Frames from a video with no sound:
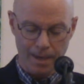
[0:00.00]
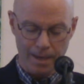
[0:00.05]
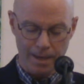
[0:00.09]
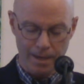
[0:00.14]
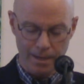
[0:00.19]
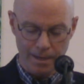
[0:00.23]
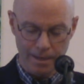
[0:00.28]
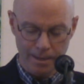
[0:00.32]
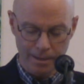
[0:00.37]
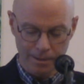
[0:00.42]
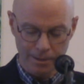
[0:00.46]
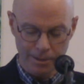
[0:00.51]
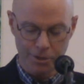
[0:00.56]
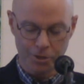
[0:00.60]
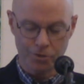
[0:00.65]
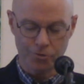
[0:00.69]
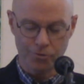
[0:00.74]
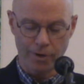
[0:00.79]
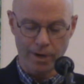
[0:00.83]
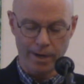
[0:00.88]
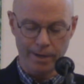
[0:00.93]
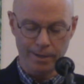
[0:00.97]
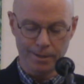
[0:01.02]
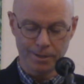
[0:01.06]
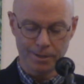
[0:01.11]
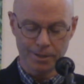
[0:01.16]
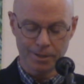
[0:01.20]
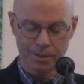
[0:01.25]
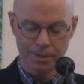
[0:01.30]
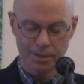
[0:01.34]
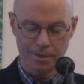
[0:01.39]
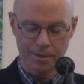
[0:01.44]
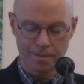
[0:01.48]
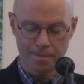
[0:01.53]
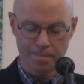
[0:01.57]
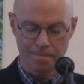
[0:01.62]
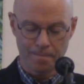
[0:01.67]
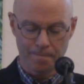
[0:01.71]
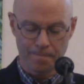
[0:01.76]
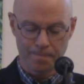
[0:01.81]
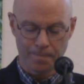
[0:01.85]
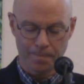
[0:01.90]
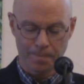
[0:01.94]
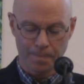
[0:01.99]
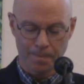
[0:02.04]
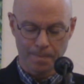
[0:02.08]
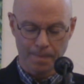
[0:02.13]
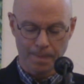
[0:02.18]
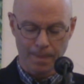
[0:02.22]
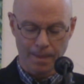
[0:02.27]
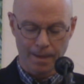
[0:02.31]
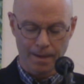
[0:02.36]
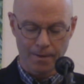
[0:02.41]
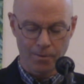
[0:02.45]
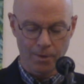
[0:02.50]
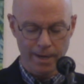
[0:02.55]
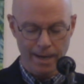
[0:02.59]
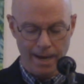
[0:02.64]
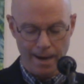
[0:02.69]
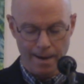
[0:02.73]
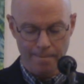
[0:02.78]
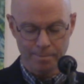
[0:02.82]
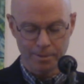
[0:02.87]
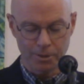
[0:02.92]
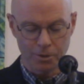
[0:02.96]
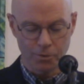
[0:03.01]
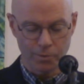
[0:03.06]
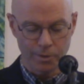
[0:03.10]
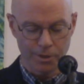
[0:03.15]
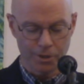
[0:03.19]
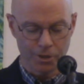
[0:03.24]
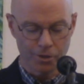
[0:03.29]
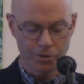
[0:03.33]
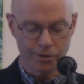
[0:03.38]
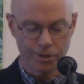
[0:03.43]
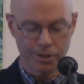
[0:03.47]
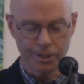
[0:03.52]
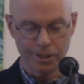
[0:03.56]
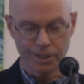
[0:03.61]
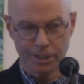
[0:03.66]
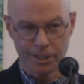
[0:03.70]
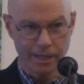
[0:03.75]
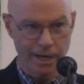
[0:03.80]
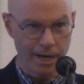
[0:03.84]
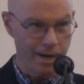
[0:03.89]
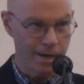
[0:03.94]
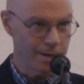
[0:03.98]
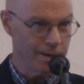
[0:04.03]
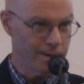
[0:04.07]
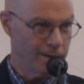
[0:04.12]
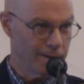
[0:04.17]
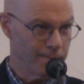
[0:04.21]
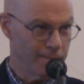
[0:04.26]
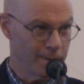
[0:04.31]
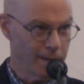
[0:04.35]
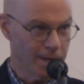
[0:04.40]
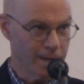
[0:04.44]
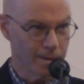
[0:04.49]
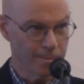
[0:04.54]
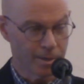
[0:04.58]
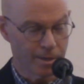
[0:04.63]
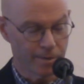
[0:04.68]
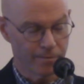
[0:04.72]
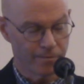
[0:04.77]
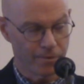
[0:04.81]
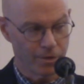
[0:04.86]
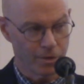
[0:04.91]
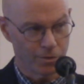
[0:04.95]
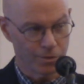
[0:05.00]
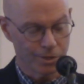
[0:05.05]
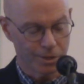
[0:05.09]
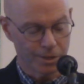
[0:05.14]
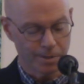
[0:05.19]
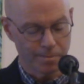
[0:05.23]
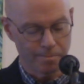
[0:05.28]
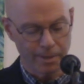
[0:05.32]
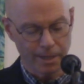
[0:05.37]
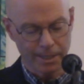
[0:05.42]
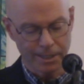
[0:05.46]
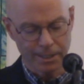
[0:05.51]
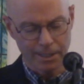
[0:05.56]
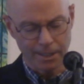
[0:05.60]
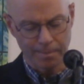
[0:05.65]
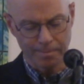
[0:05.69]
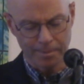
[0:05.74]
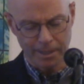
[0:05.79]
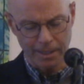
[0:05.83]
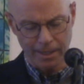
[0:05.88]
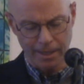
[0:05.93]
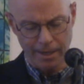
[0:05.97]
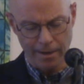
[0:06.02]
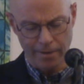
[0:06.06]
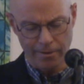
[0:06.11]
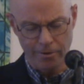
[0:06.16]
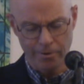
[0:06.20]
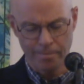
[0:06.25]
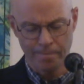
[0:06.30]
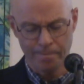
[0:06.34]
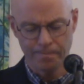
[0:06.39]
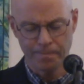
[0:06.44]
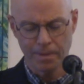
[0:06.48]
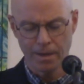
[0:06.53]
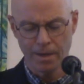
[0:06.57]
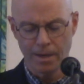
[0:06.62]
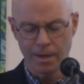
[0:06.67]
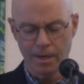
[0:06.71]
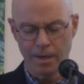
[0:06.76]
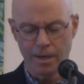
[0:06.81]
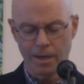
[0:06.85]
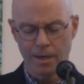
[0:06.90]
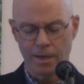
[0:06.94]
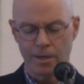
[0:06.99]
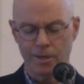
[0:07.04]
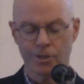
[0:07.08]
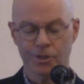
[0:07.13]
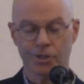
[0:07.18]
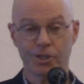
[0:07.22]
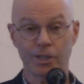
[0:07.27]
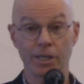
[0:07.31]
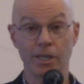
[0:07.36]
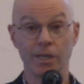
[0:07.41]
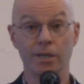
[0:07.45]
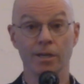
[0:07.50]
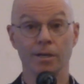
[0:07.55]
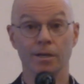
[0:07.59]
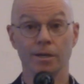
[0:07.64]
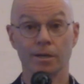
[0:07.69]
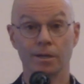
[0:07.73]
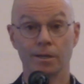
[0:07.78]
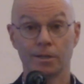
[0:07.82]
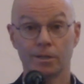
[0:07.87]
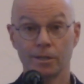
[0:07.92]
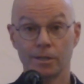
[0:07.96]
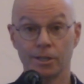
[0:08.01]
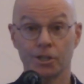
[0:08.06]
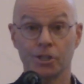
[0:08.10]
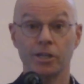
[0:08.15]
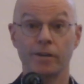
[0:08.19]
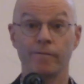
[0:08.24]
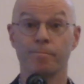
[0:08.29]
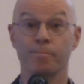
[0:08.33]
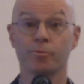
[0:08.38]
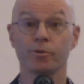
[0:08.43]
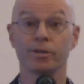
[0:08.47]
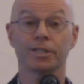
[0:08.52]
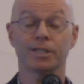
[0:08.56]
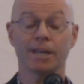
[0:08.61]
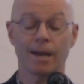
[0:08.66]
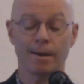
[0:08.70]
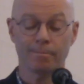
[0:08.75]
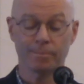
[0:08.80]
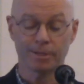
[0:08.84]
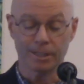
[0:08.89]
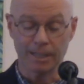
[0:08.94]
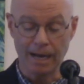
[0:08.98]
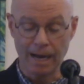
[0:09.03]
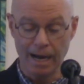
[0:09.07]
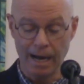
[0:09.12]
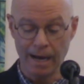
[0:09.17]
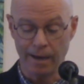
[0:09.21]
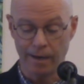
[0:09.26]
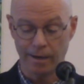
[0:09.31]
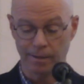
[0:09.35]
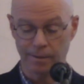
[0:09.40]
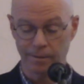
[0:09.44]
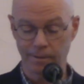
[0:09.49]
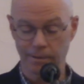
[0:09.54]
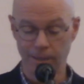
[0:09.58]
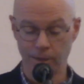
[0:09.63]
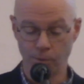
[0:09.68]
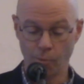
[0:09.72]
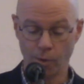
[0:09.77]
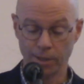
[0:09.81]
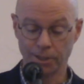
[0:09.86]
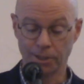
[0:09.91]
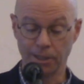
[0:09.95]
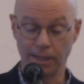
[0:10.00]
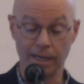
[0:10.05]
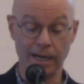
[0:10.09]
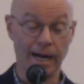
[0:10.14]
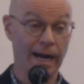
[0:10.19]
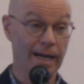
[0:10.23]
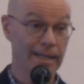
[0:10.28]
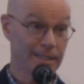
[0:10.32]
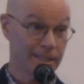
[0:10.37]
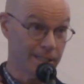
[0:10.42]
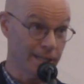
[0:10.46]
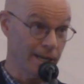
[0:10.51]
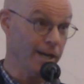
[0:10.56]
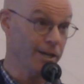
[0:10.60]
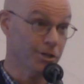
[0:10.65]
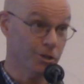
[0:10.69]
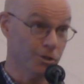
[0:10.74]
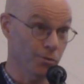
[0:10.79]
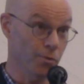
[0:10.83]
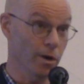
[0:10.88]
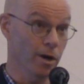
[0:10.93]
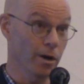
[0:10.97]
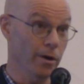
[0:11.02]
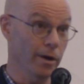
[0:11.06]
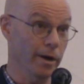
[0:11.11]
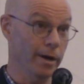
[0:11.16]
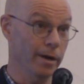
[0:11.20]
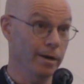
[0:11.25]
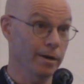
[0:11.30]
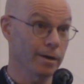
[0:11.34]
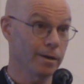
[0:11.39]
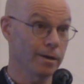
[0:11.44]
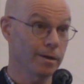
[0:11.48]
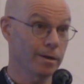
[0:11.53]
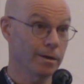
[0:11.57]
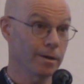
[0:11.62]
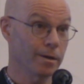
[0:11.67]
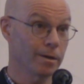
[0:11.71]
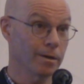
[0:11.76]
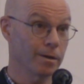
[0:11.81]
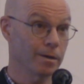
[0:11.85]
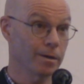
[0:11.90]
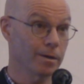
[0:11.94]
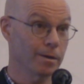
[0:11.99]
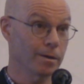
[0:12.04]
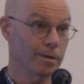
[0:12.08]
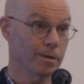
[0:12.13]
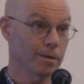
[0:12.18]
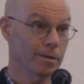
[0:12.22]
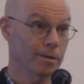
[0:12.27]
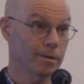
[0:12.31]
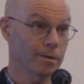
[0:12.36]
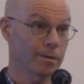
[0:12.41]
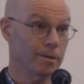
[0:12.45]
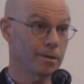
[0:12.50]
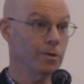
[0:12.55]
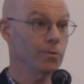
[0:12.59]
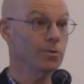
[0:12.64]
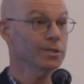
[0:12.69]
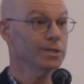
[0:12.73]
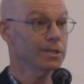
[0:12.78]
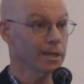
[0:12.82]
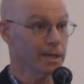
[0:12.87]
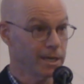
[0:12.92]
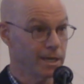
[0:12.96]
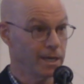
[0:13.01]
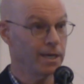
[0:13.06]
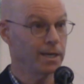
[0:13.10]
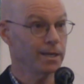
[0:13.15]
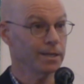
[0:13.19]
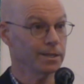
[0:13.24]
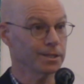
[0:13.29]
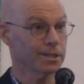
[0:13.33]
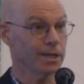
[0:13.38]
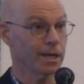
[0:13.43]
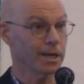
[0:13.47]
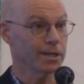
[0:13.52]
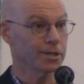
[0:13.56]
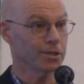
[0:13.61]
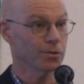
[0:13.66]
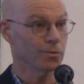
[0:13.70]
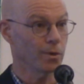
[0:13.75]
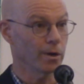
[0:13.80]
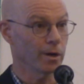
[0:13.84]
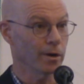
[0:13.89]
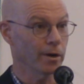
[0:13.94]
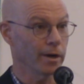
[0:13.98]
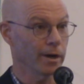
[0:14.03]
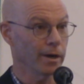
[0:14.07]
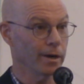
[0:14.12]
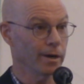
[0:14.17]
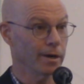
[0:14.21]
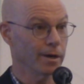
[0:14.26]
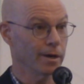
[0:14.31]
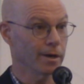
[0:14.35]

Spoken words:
It illustrates what happens when church and state become confused and mixed up together. You see, to the chief priest Amaziah, it wasn't God's sanctuary. It was the king's sanctuary.